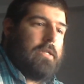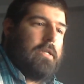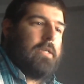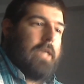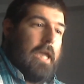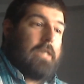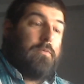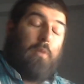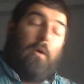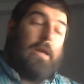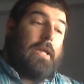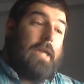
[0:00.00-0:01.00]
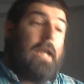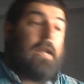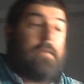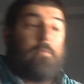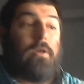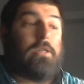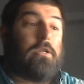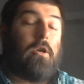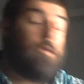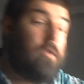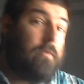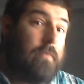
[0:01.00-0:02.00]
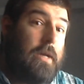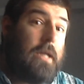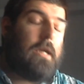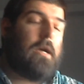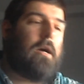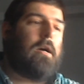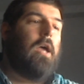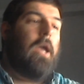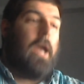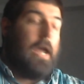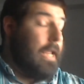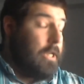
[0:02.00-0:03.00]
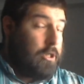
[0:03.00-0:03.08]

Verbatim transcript: This is case in point. Again, I'm going to go to the media,